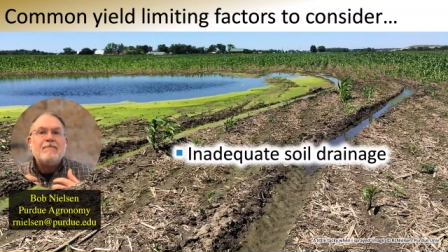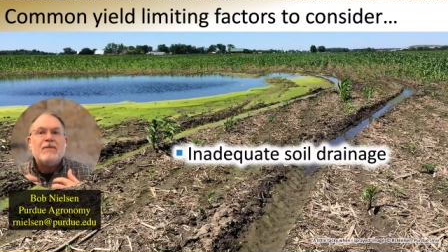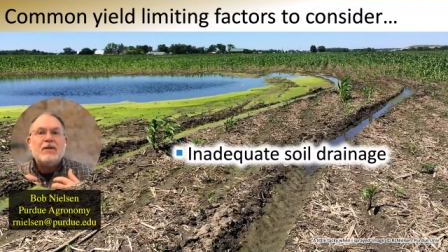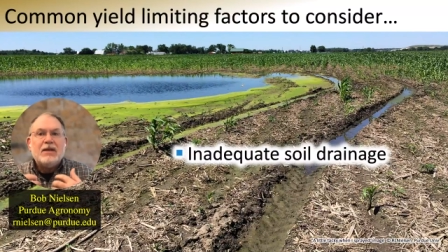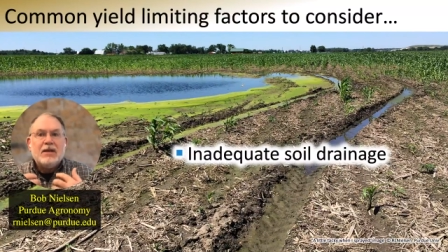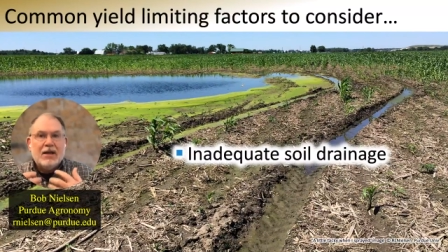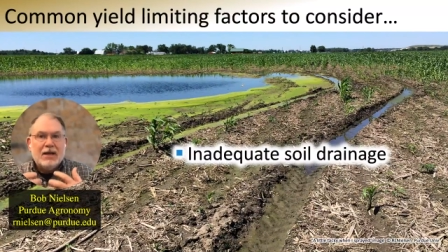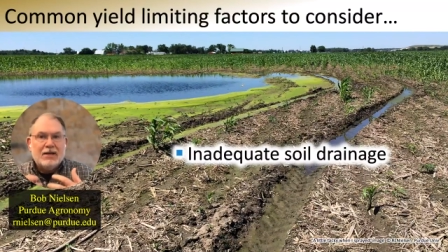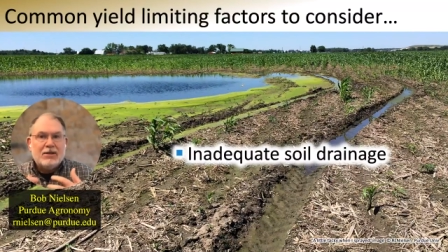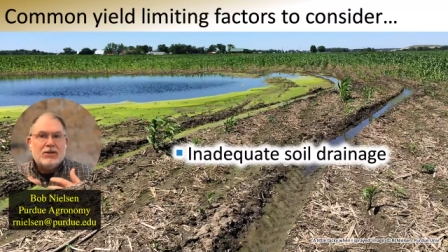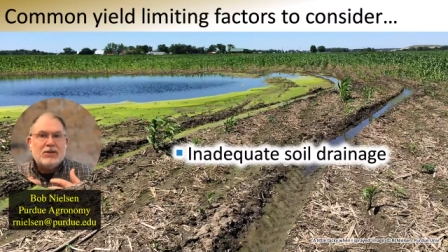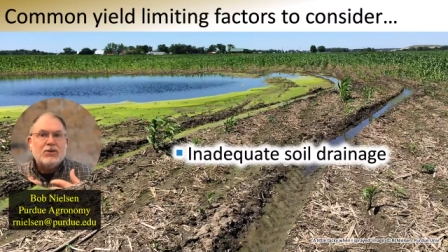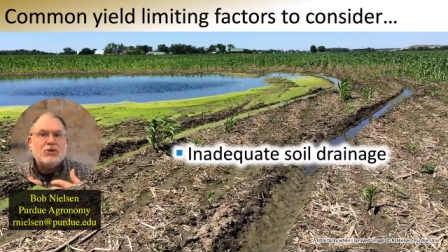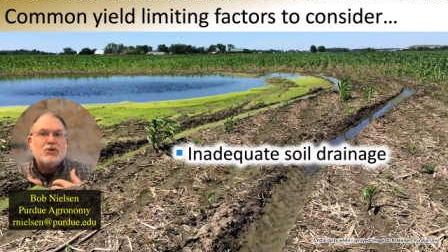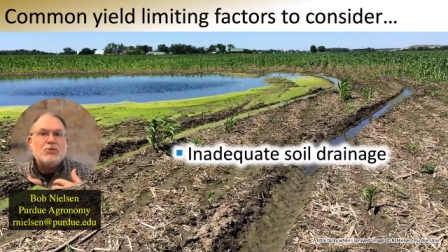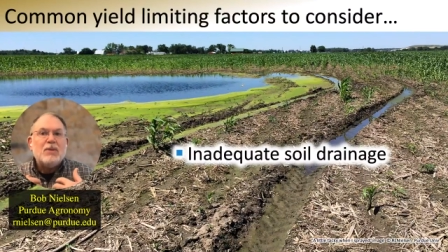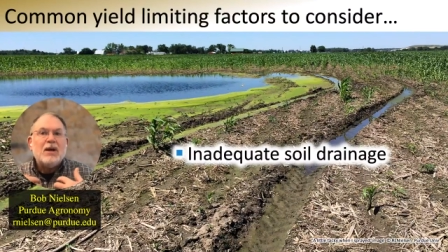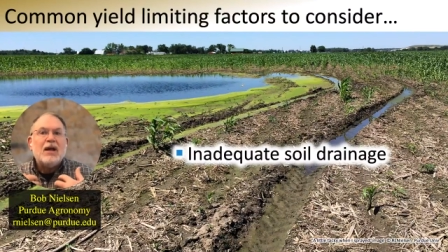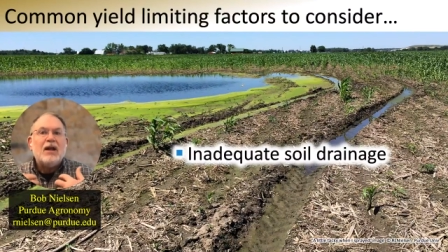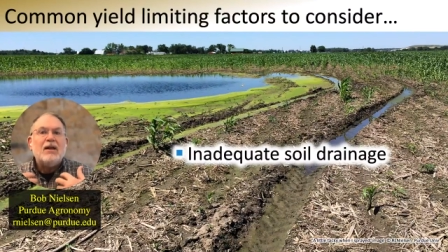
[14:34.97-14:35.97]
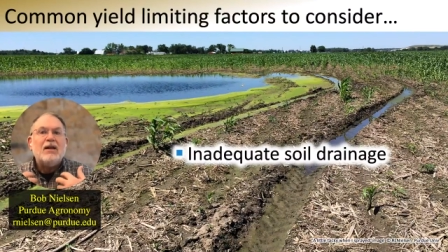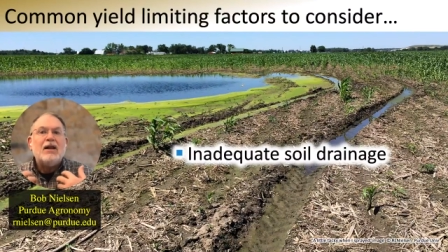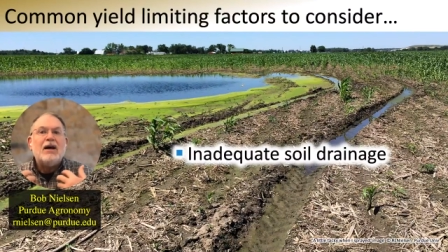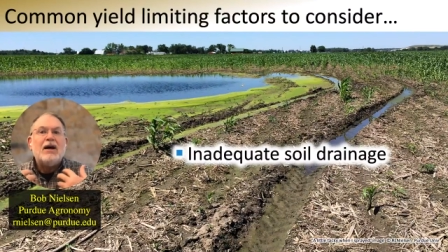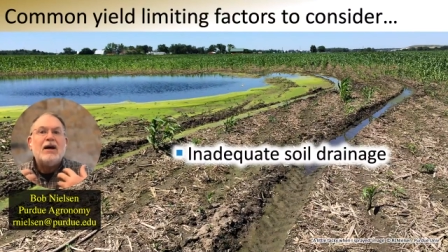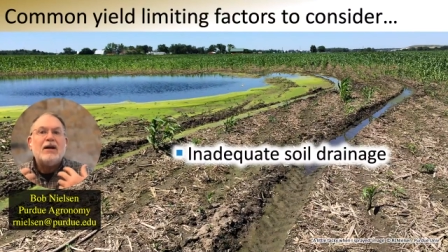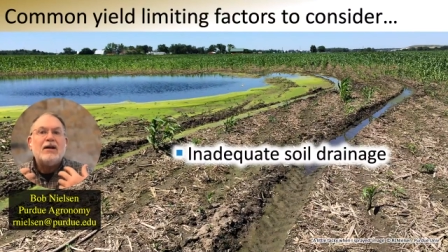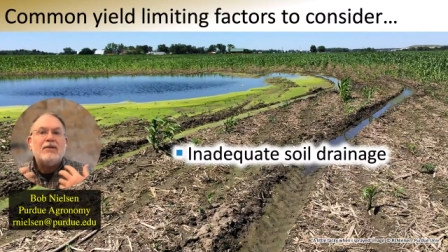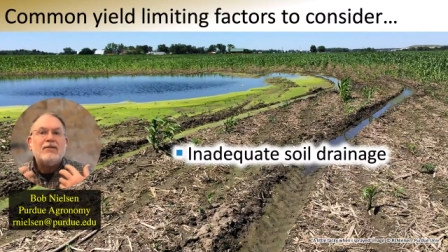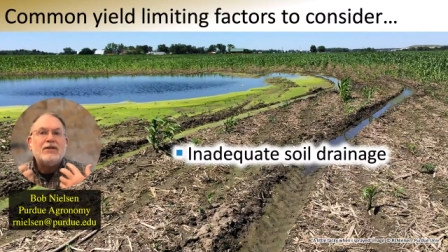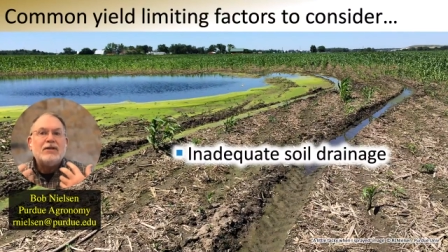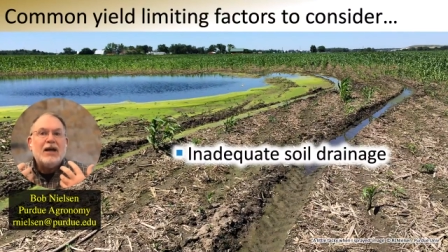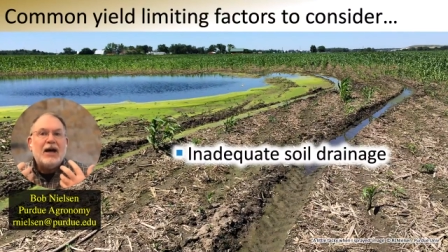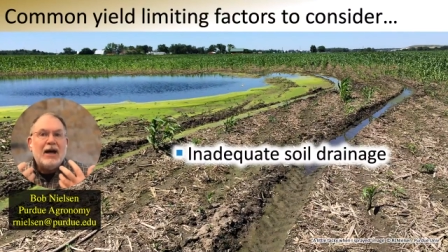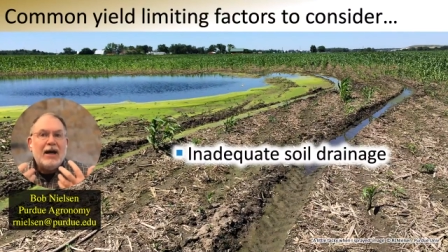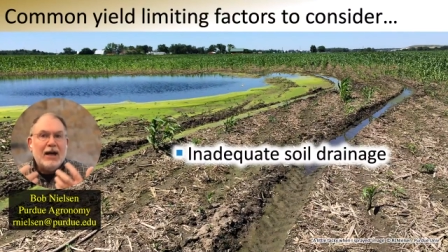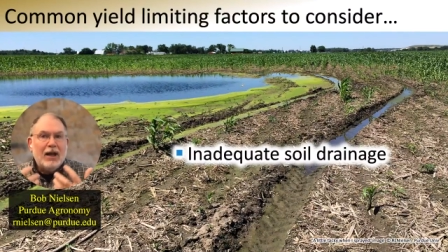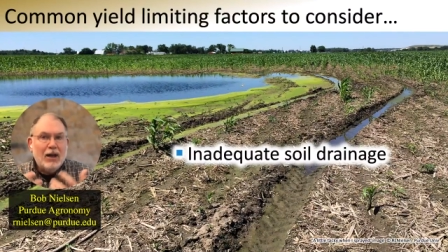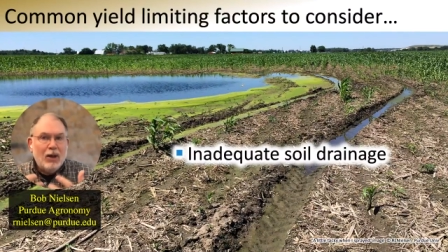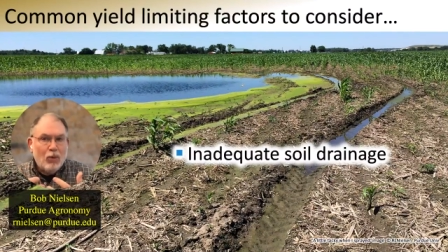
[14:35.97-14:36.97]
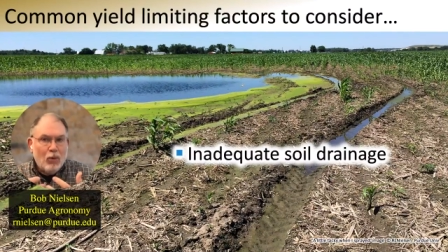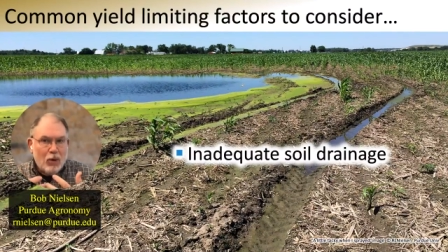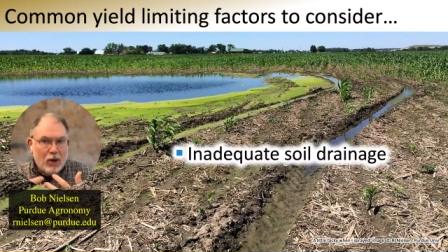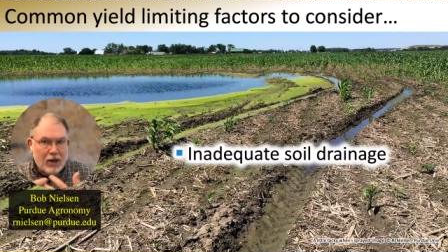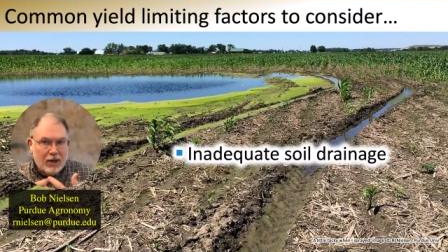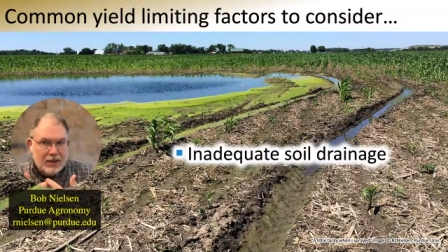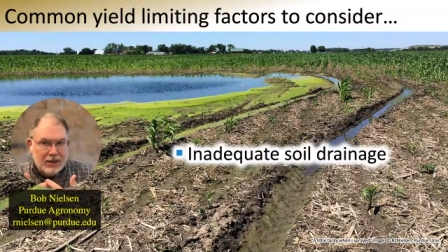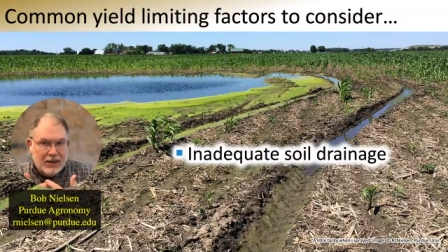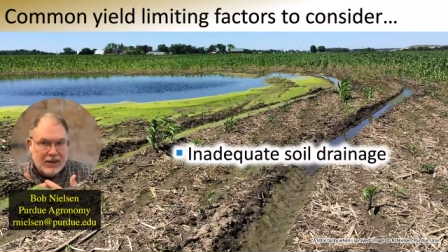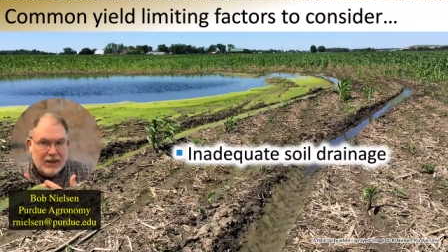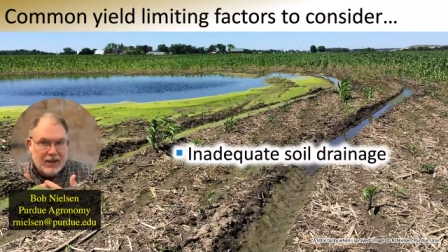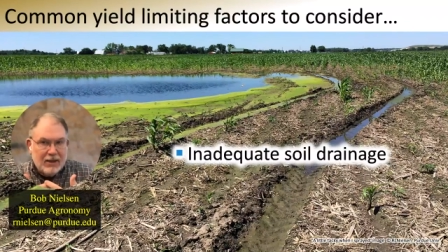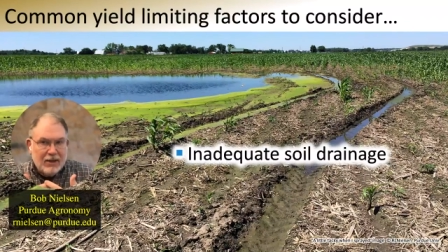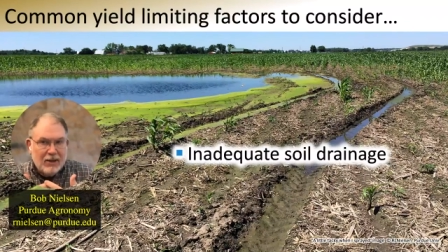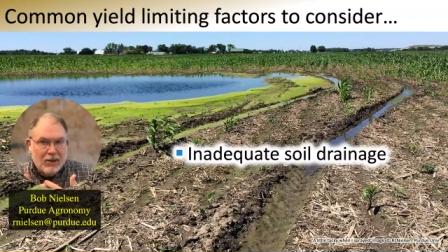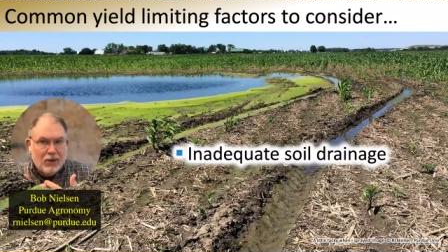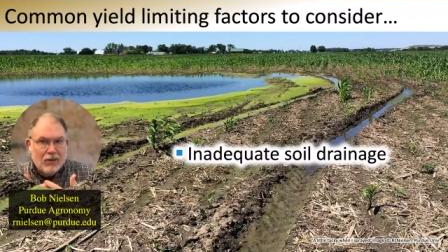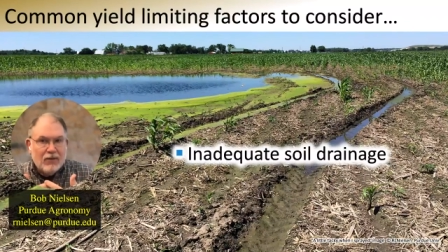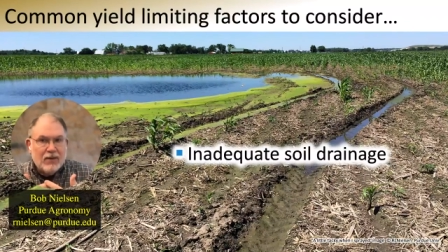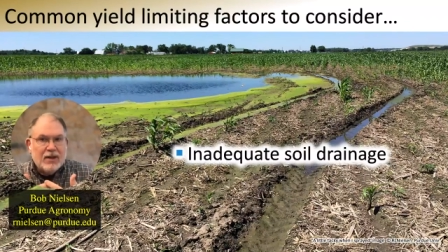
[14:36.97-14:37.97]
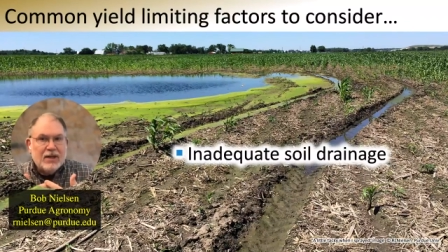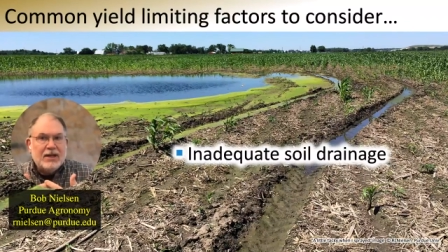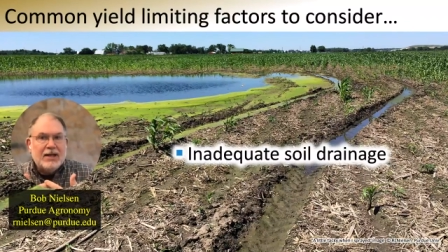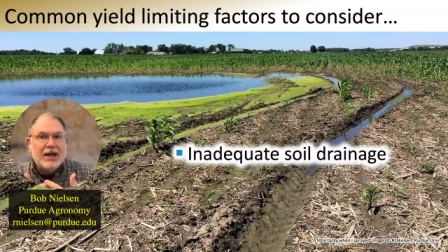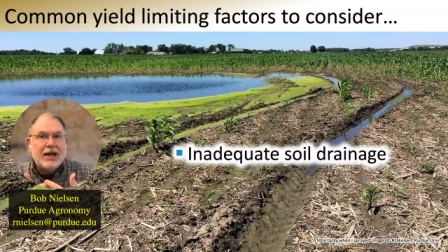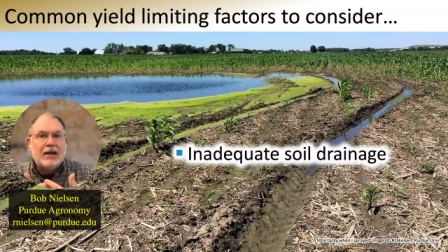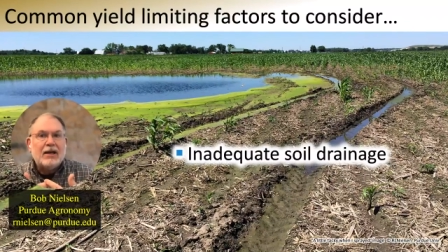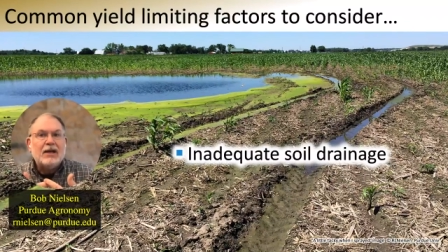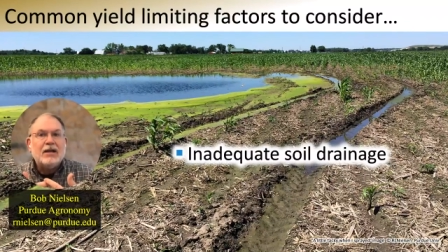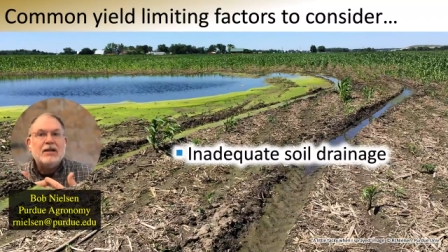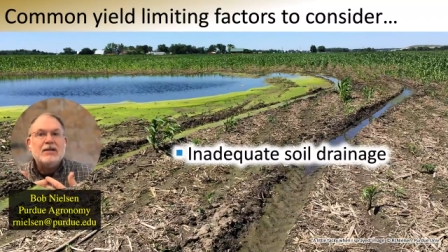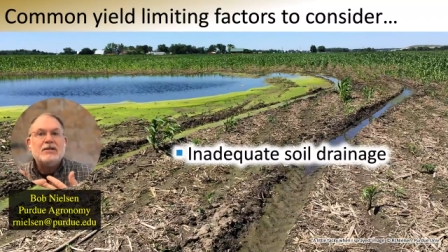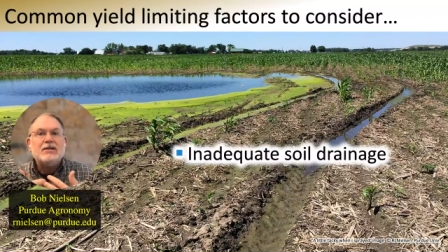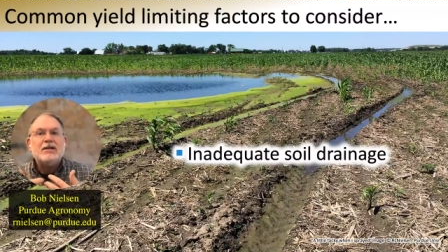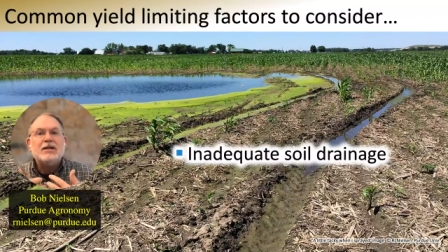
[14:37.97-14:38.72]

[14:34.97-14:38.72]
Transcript: Yes, there's been a lot of tile work done over the decades.